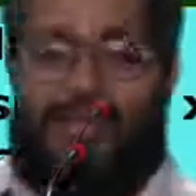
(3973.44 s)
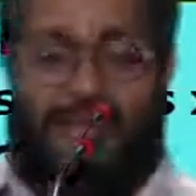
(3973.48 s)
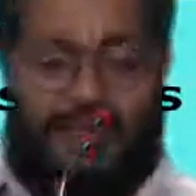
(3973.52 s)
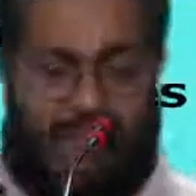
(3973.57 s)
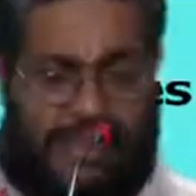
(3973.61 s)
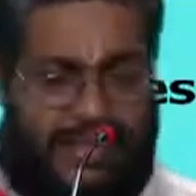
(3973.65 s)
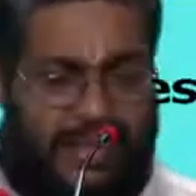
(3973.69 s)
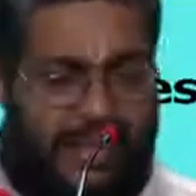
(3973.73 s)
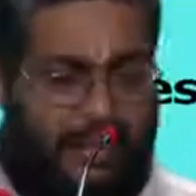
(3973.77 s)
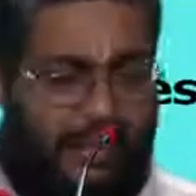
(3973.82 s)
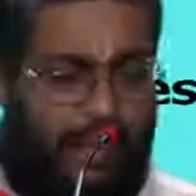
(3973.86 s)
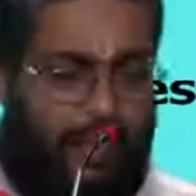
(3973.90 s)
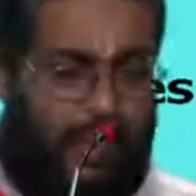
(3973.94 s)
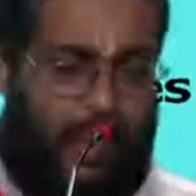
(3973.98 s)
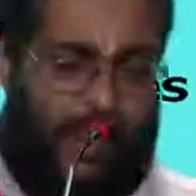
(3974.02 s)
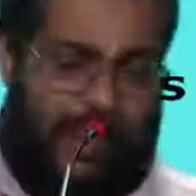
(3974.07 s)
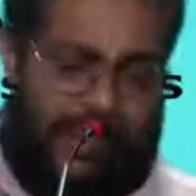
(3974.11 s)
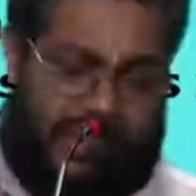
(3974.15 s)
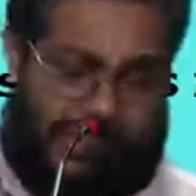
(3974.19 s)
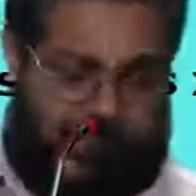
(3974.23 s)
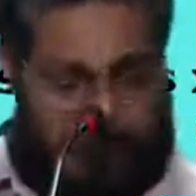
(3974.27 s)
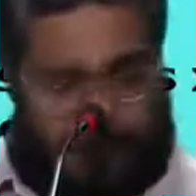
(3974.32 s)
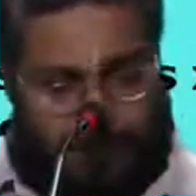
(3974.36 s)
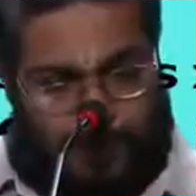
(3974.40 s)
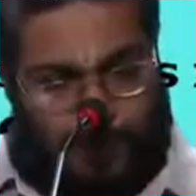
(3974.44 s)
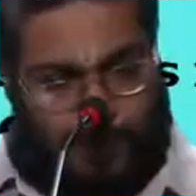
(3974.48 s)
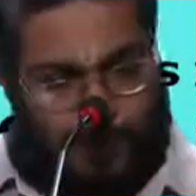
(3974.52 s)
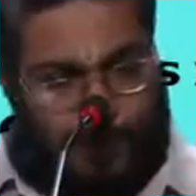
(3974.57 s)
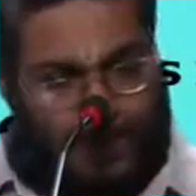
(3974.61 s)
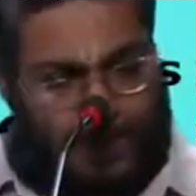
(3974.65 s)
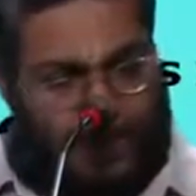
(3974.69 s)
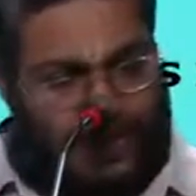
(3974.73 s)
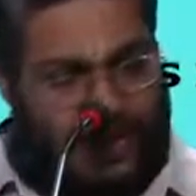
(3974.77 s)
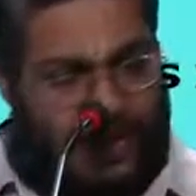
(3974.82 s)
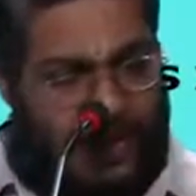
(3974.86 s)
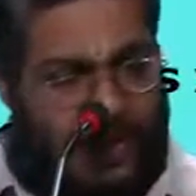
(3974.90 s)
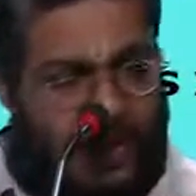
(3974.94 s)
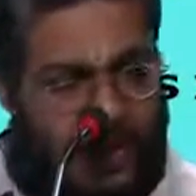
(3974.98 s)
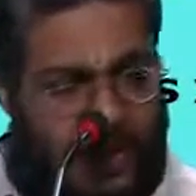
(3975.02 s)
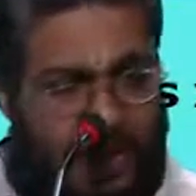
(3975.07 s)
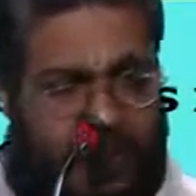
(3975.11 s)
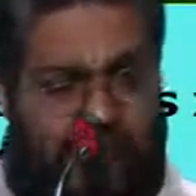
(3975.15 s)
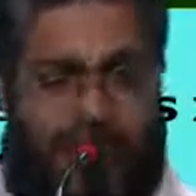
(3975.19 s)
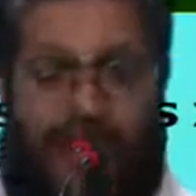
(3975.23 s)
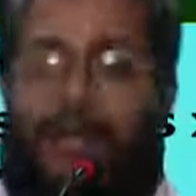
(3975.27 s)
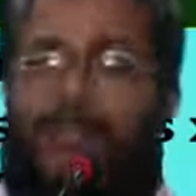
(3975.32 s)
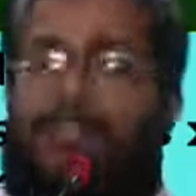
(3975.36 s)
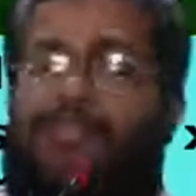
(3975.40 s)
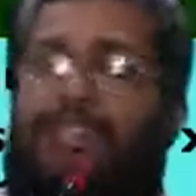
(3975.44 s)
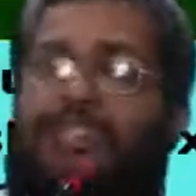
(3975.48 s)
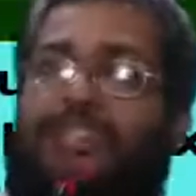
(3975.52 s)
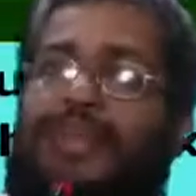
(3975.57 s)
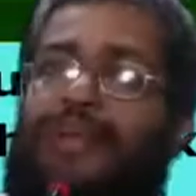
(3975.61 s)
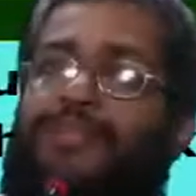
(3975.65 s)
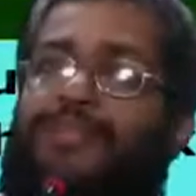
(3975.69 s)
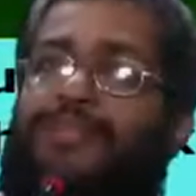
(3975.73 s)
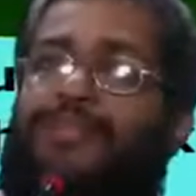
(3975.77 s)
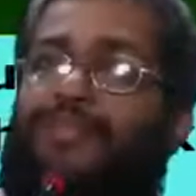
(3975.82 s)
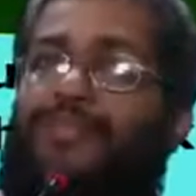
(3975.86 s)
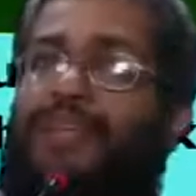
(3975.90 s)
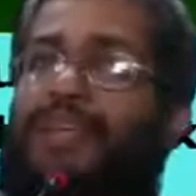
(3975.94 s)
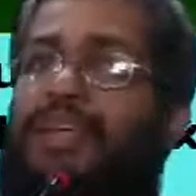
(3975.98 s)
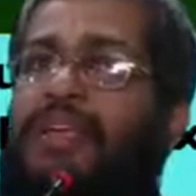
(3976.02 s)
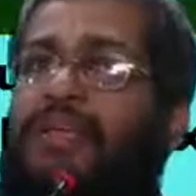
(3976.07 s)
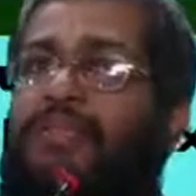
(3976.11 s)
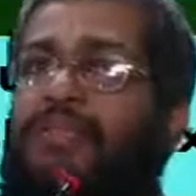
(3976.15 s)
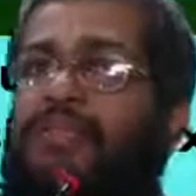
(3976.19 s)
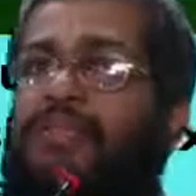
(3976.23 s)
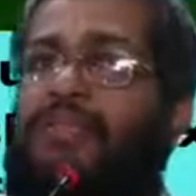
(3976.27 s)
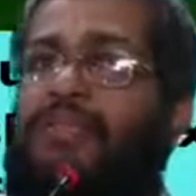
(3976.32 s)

step 1, step 2 over na. Write down step 3.